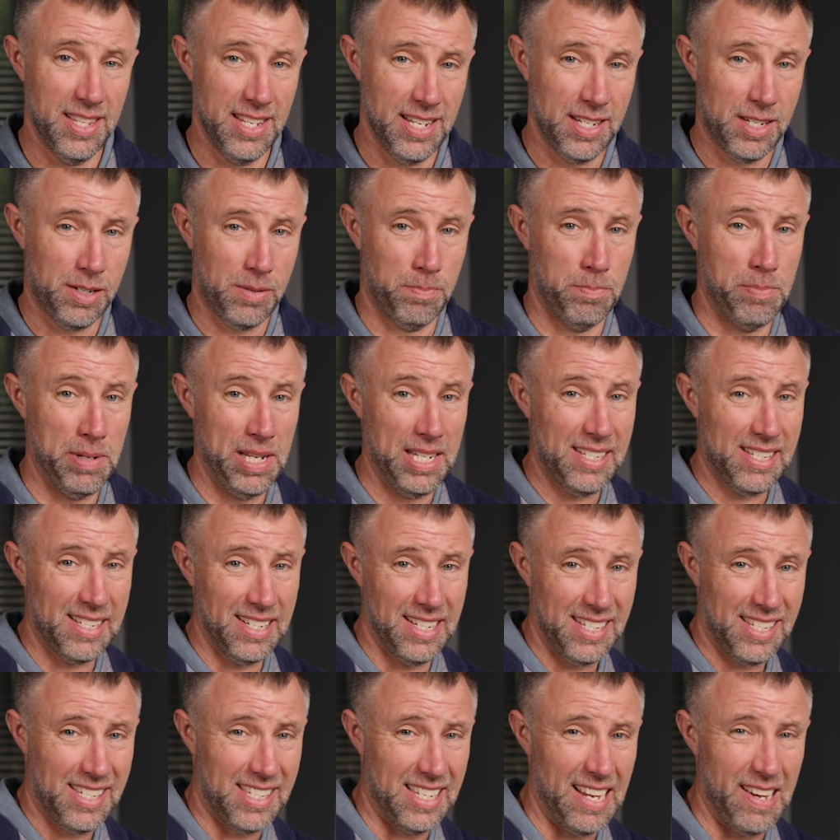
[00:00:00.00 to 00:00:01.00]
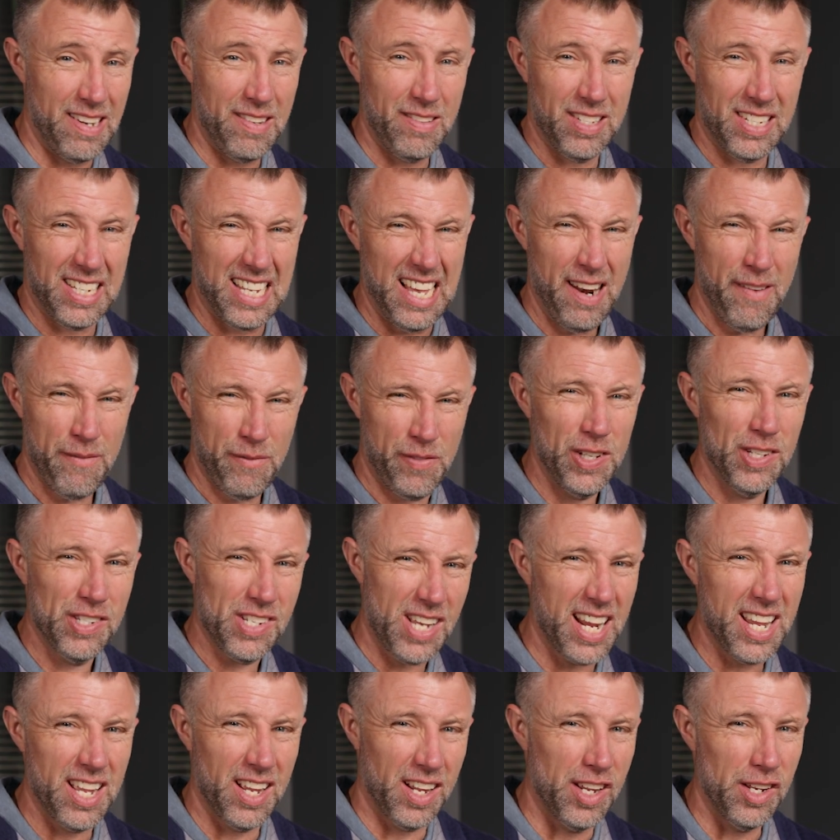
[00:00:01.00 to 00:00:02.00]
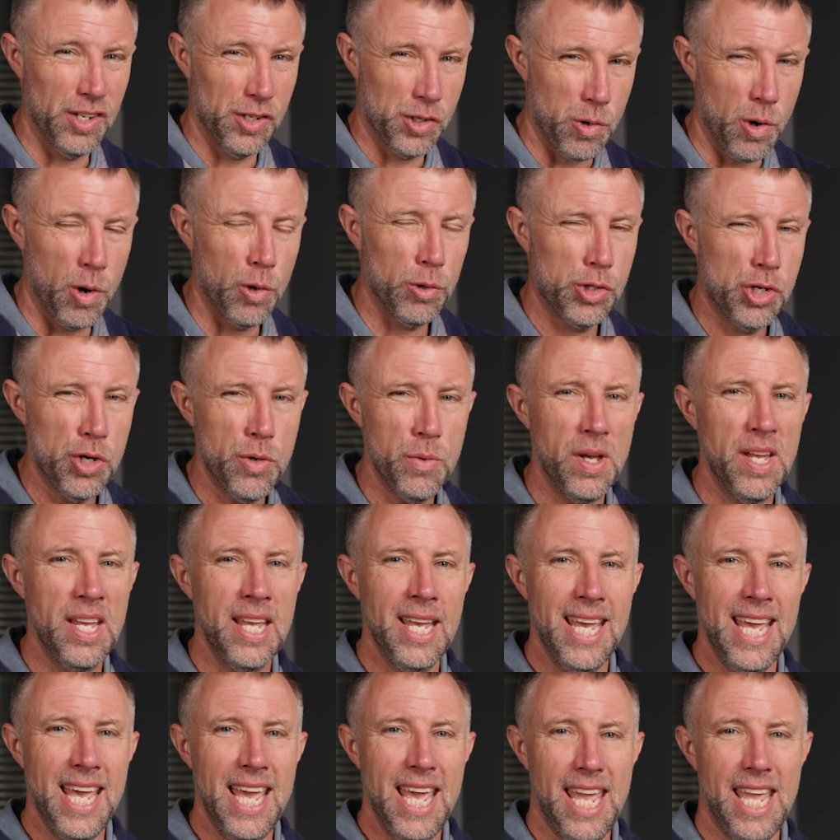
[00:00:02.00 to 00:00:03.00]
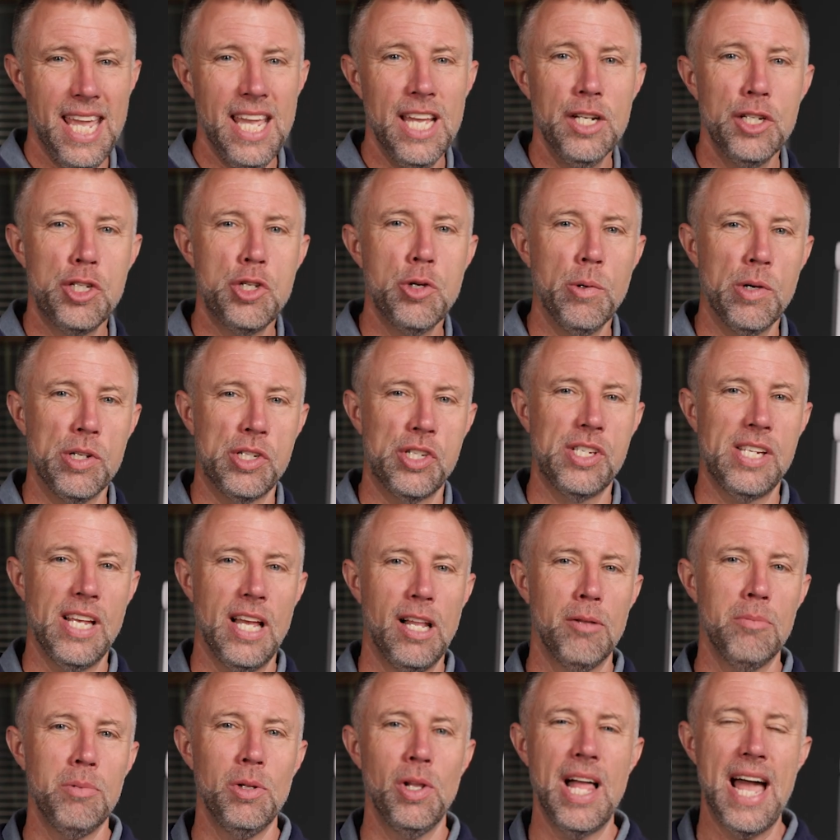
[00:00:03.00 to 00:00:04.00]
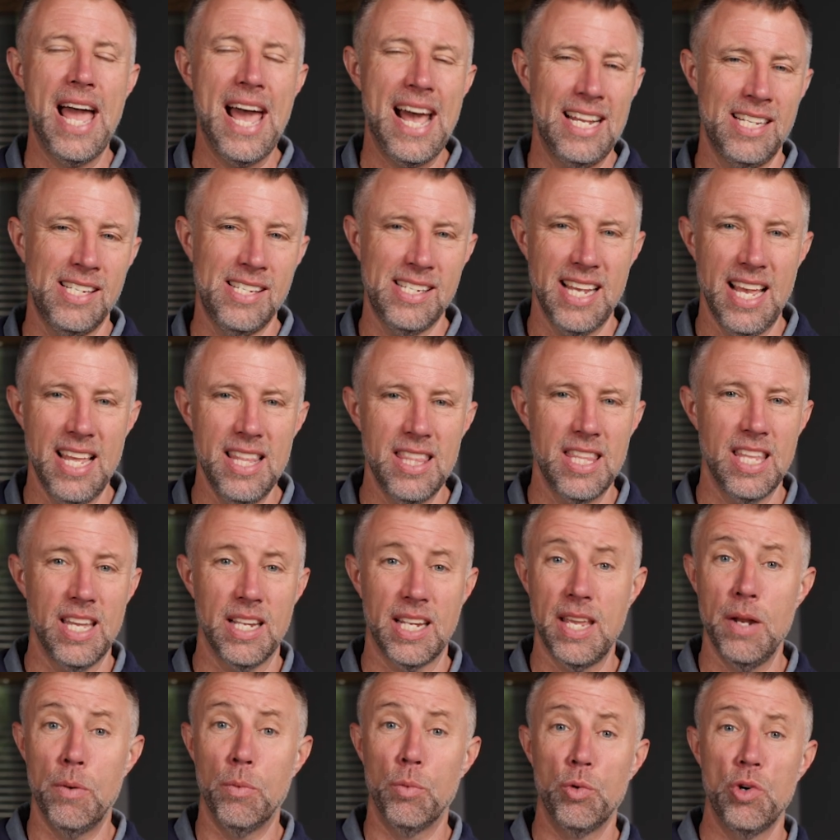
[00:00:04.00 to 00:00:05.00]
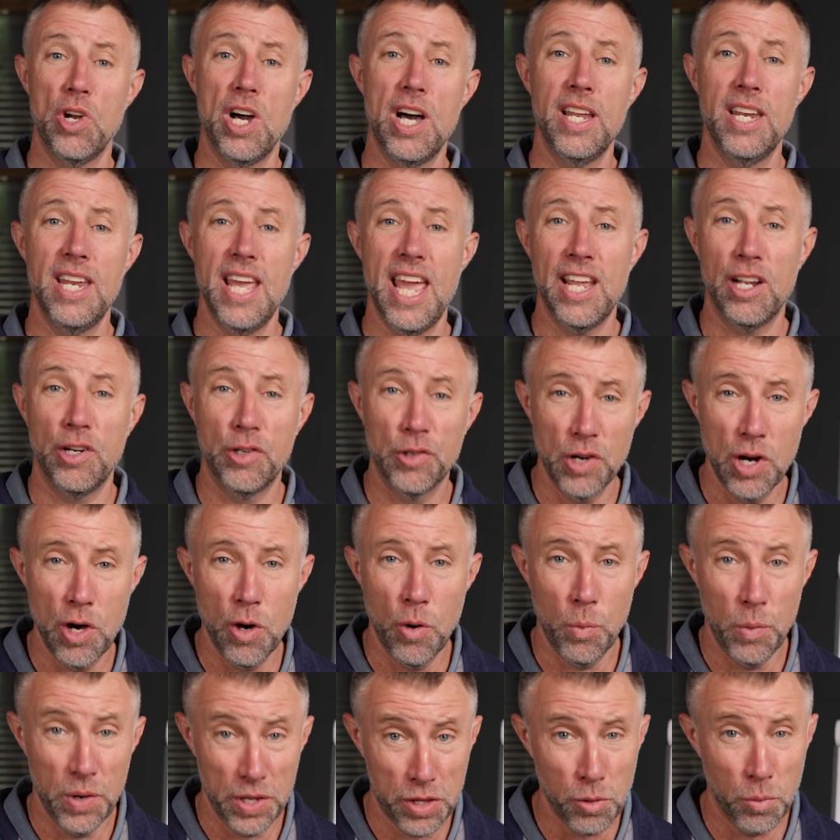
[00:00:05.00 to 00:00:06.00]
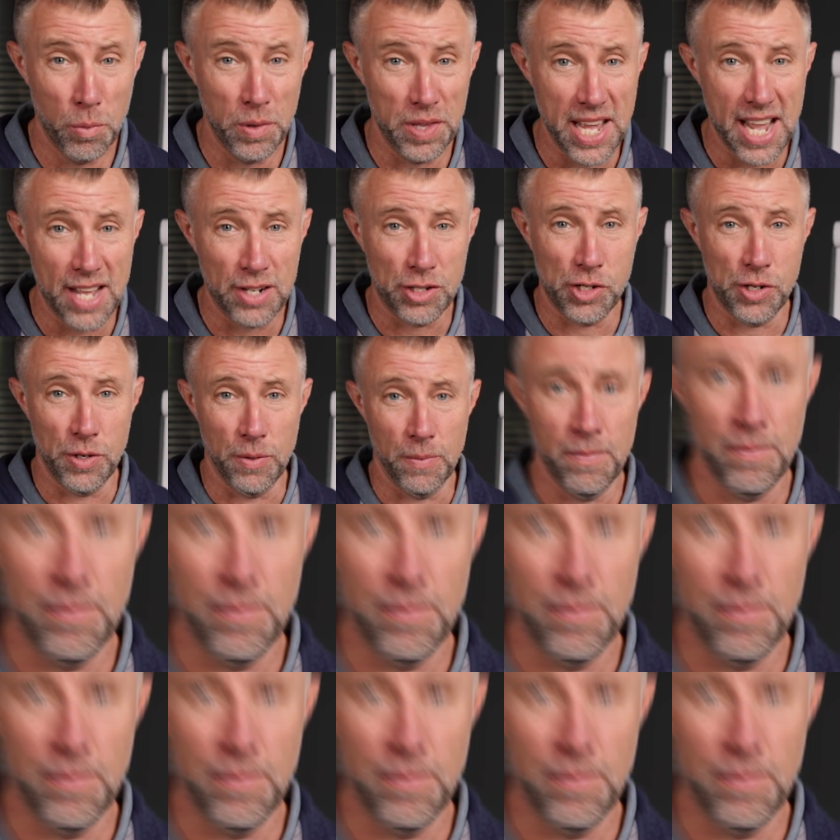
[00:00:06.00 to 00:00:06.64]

this business that kind of feels like it controls you into a sellable asset that can run and grow with or without you.